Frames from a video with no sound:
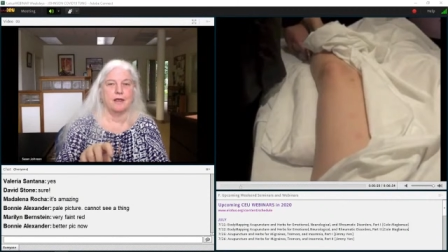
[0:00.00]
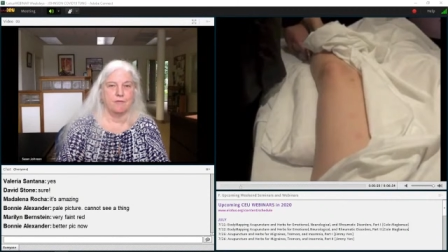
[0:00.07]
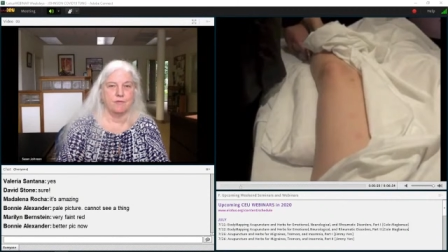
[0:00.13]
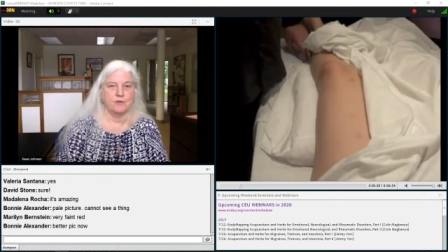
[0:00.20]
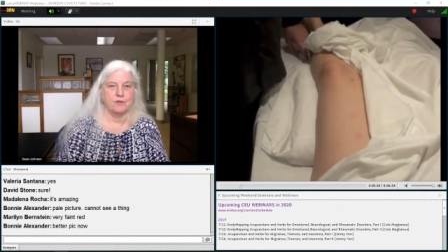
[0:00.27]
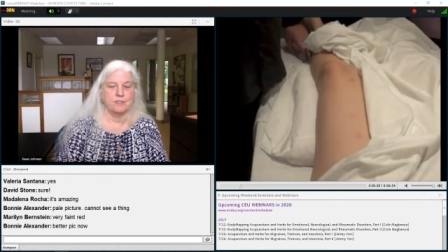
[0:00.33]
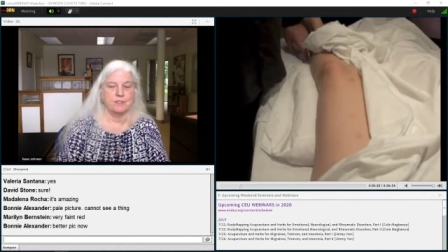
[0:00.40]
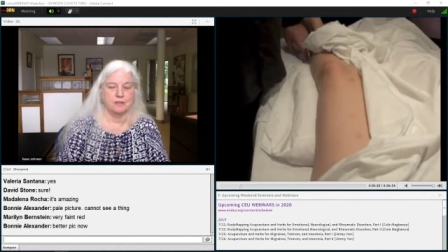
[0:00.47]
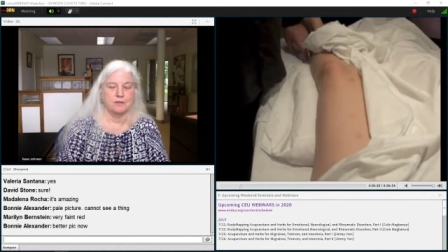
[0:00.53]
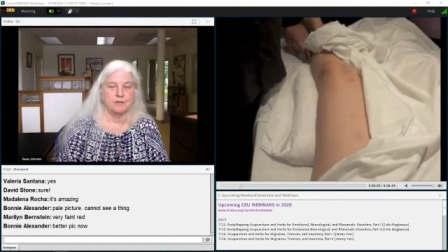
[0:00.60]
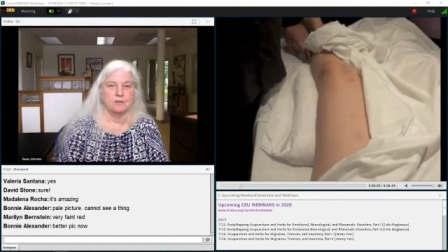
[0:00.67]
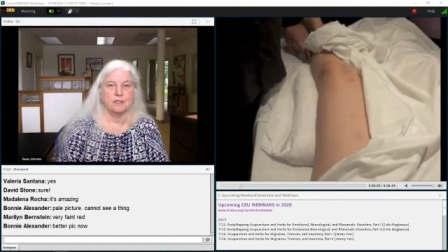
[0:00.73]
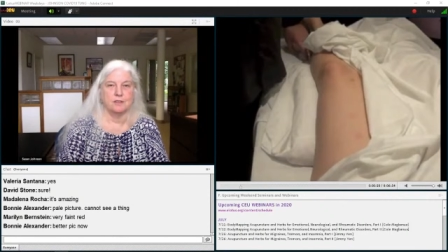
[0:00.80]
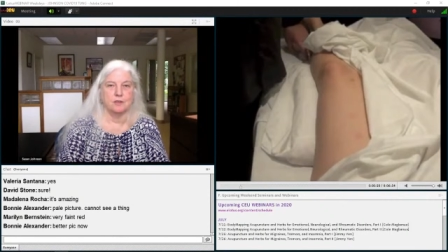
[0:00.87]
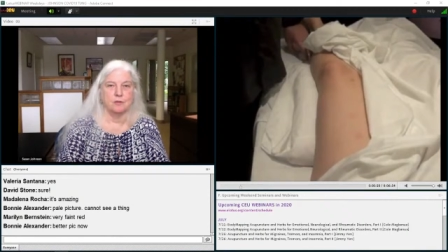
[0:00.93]
every single
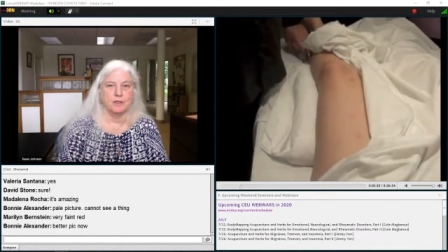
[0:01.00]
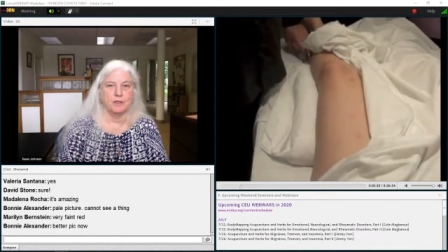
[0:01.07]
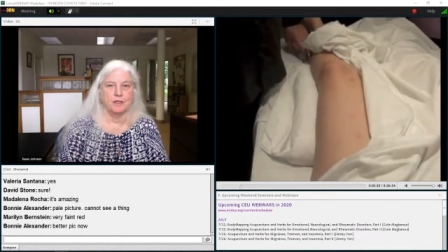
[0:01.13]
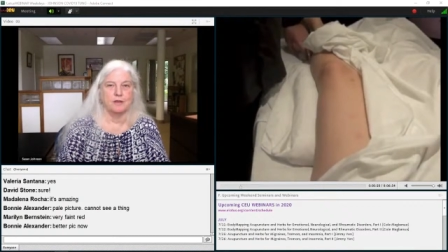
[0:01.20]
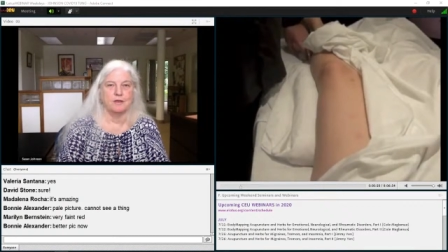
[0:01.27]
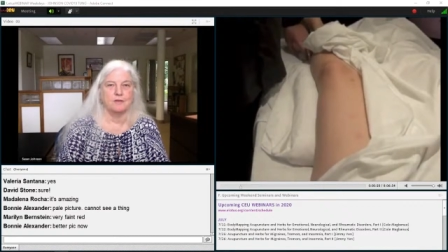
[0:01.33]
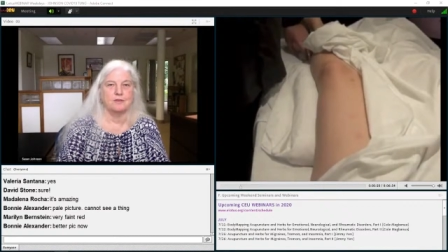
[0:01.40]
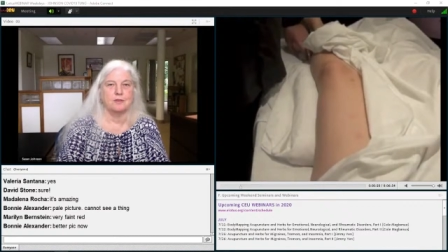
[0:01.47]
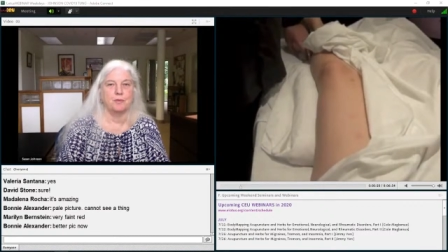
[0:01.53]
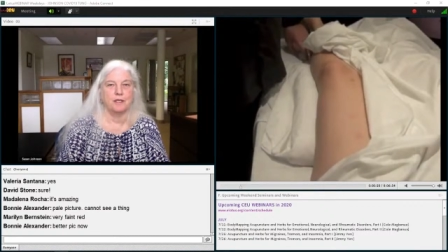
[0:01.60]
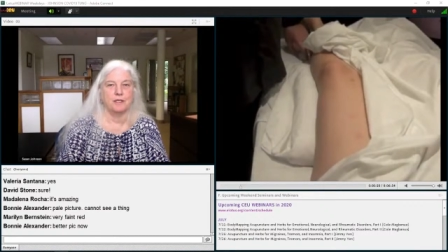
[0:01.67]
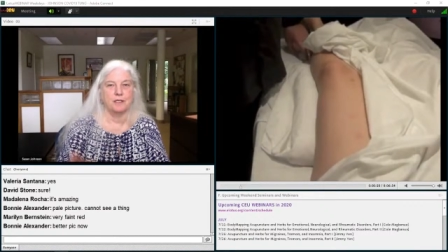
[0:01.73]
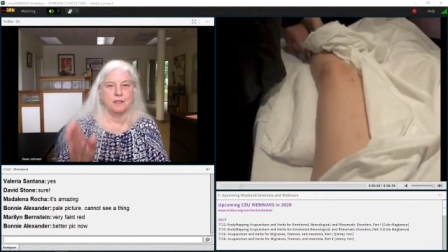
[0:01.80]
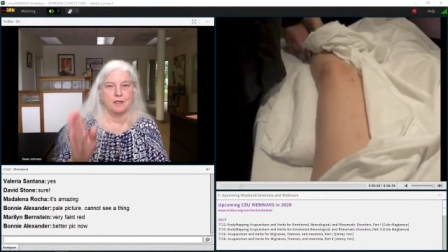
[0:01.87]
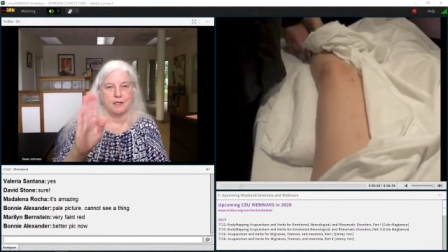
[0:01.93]
needle because
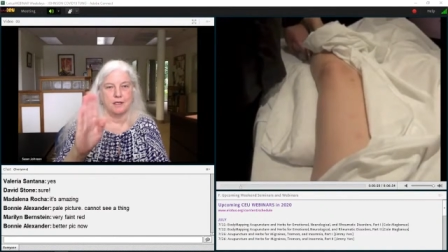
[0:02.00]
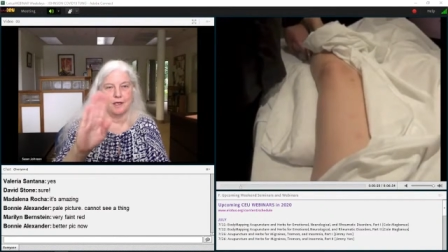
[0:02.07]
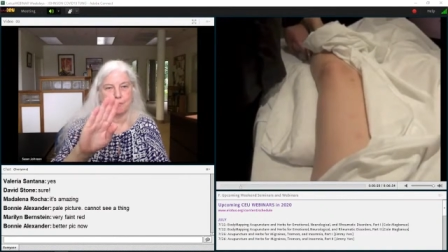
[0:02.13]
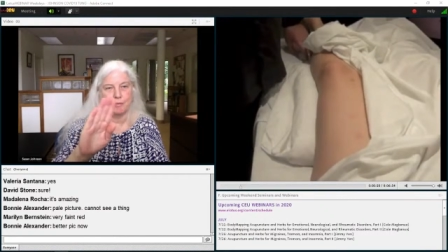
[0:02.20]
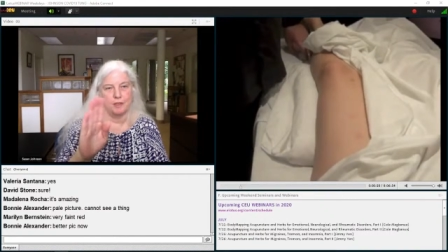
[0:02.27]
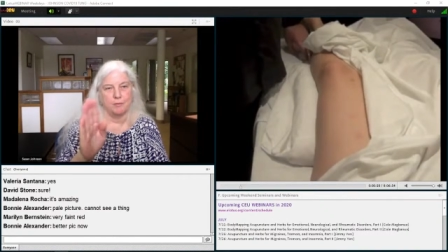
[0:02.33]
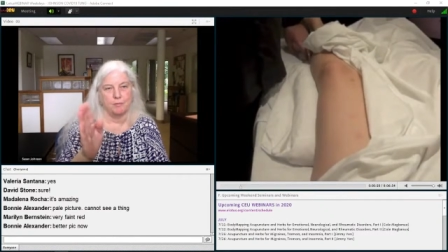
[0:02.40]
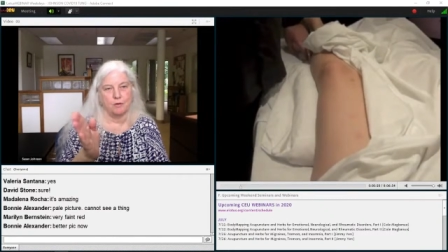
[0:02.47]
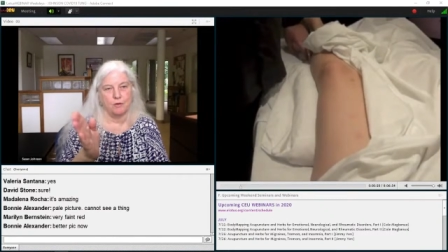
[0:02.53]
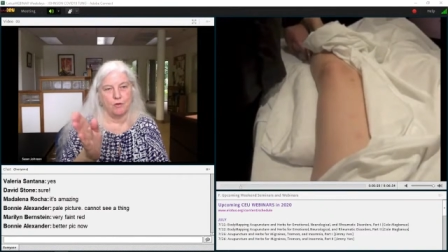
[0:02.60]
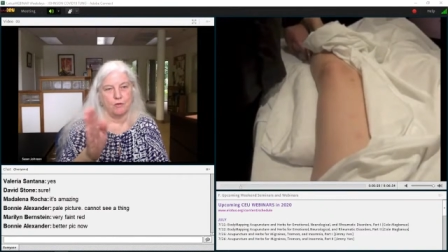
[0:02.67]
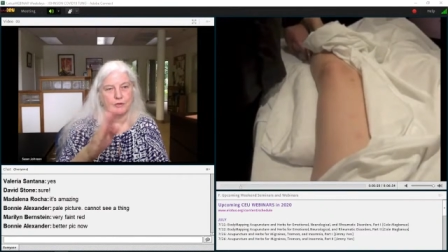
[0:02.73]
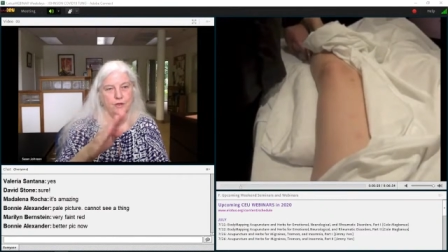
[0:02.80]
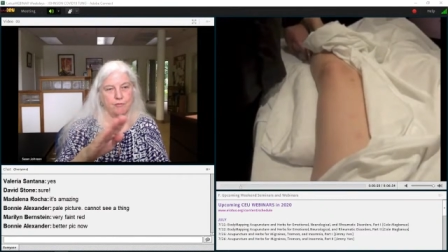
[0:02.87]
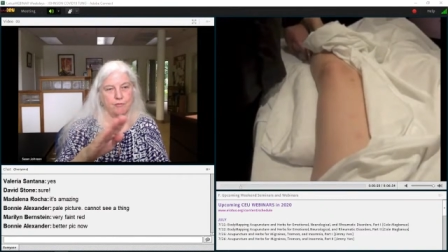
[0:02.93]
depending on how people
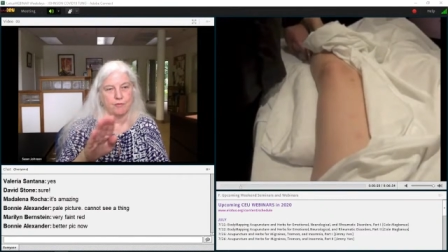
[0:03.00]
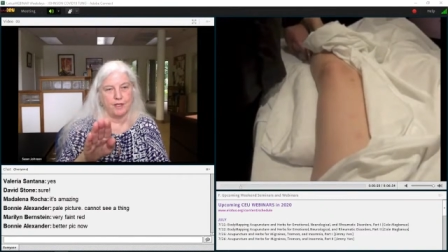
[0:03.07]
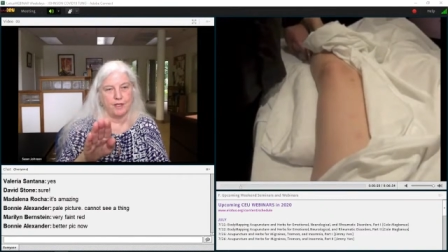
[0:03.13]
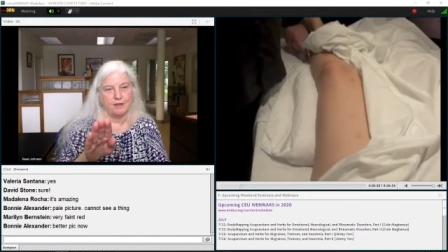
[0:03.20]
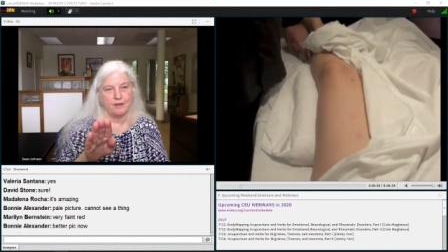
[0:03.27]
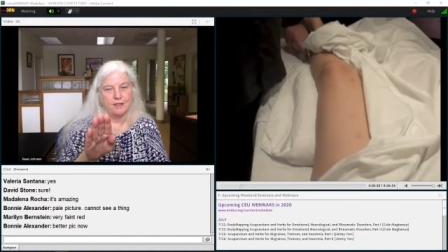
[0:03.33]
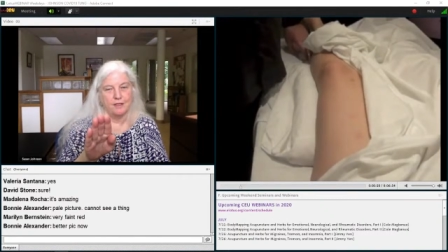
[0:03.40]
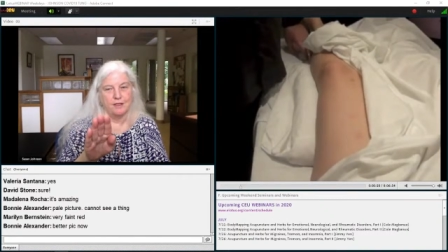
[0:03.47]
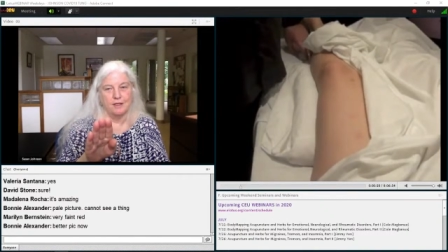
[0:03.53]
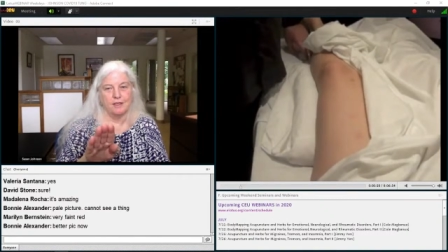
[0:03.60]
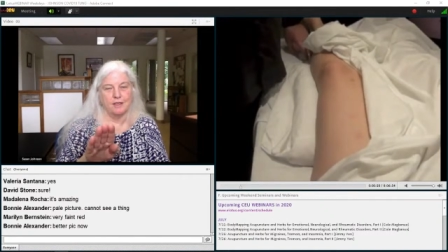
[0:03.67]
hold their feet,